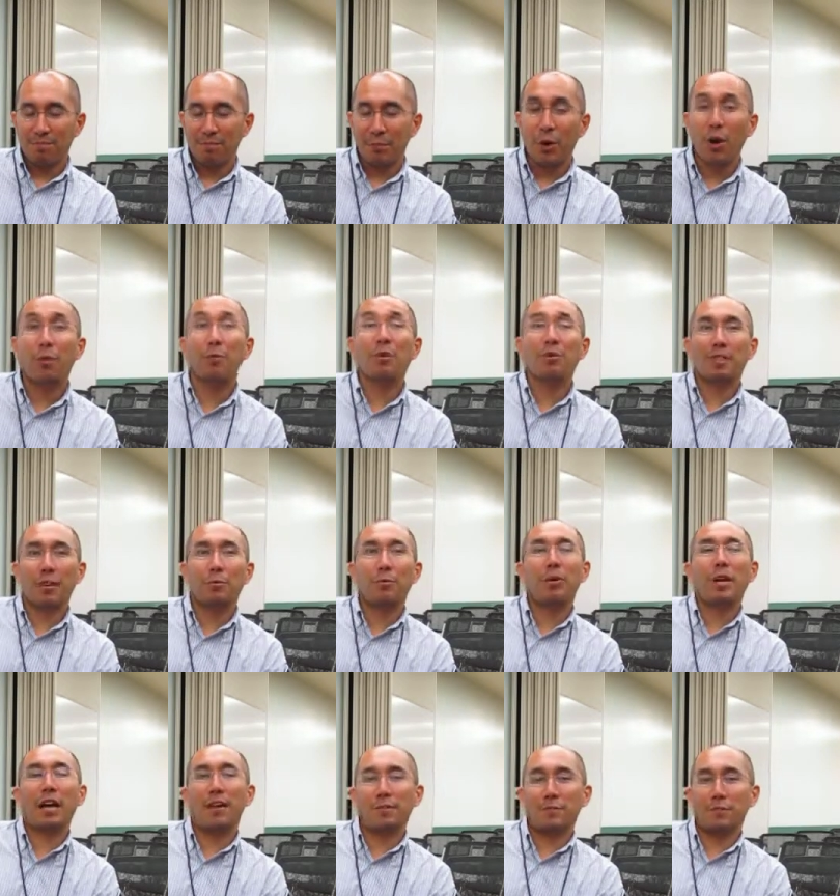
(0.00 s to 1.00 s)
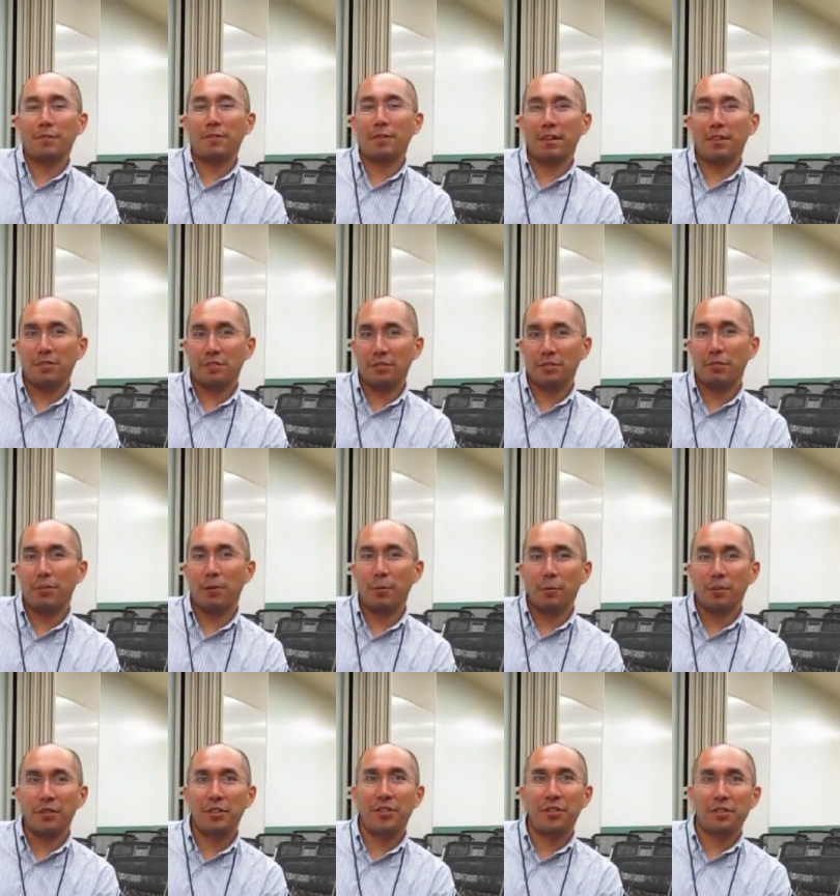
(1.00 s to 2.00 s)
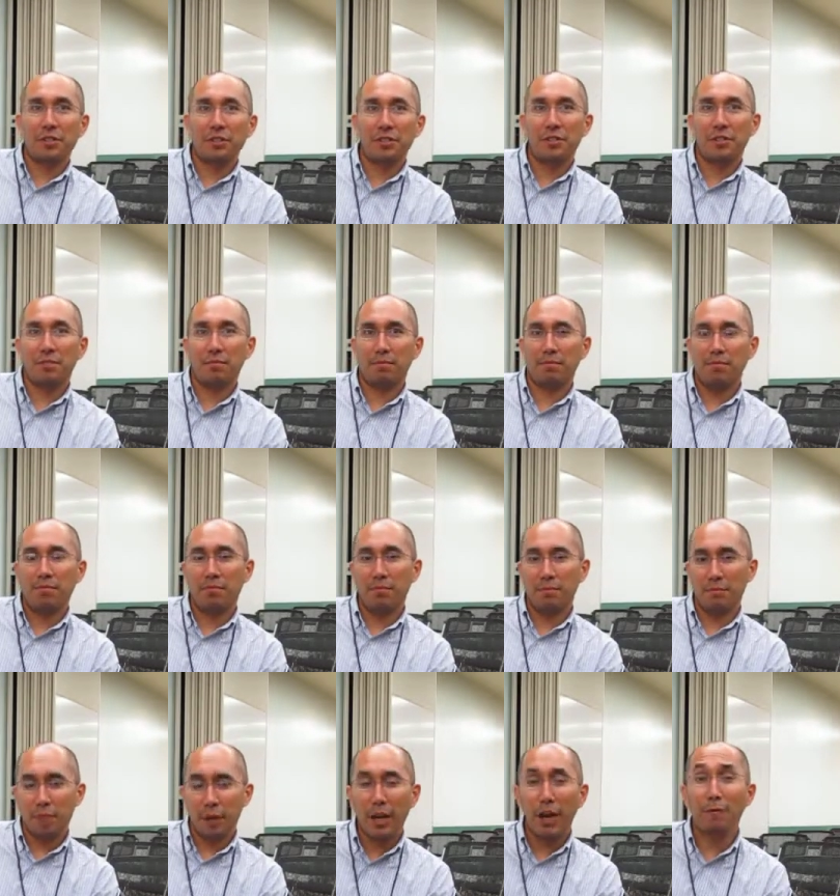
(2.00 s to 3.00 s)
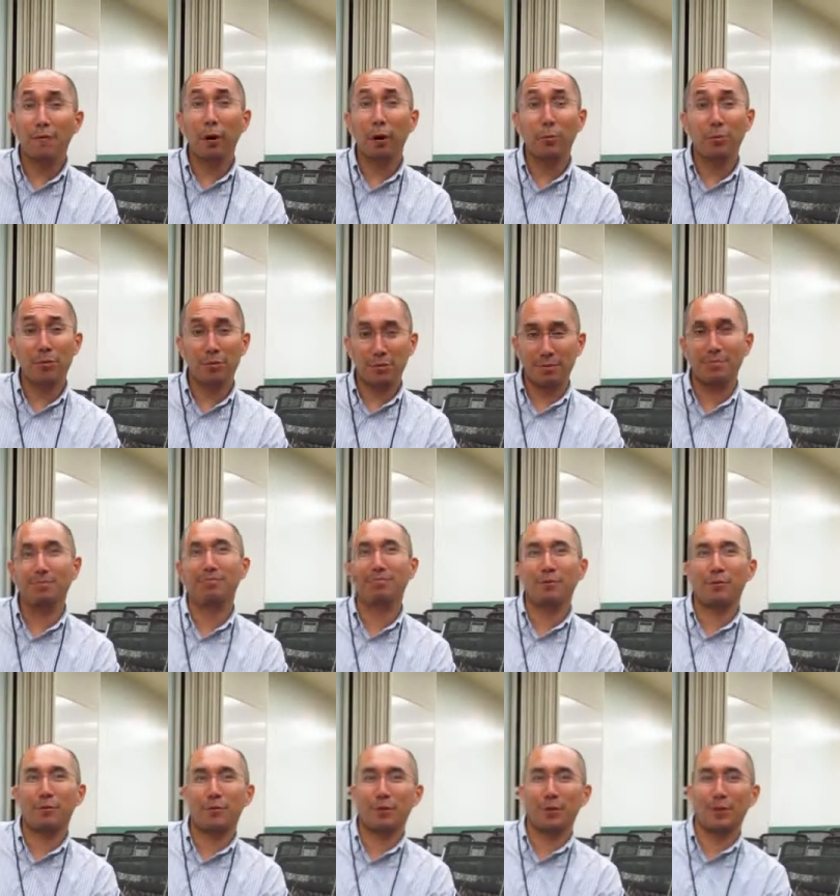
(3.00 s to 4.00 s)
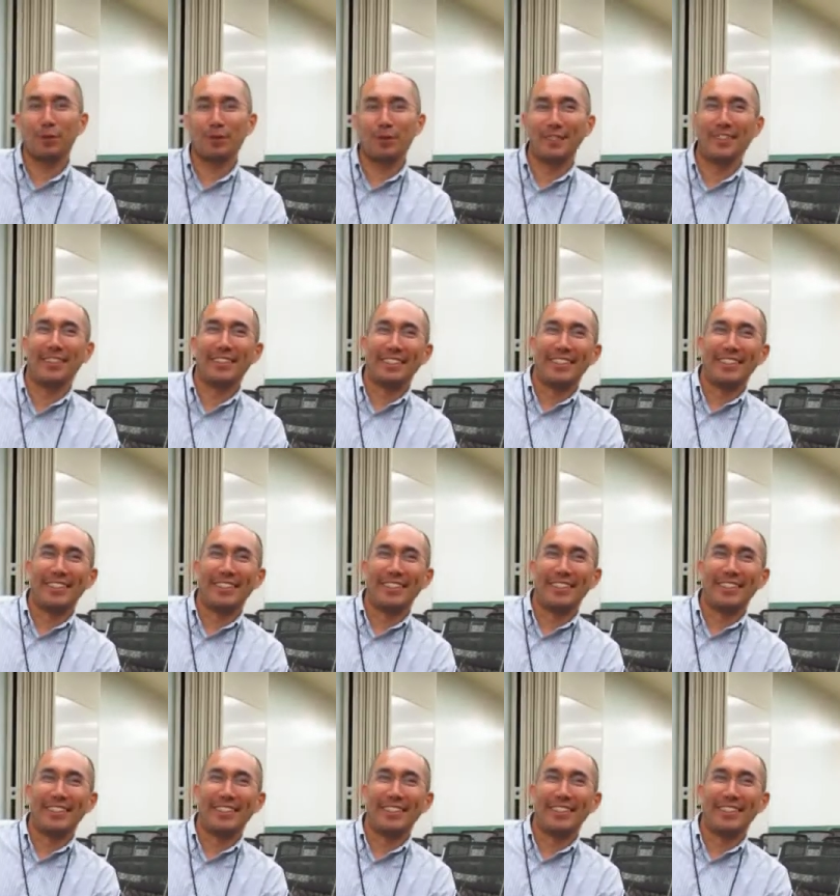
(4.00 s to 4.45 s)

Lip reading: problem that we have to face in the following years. We have hopes, of course.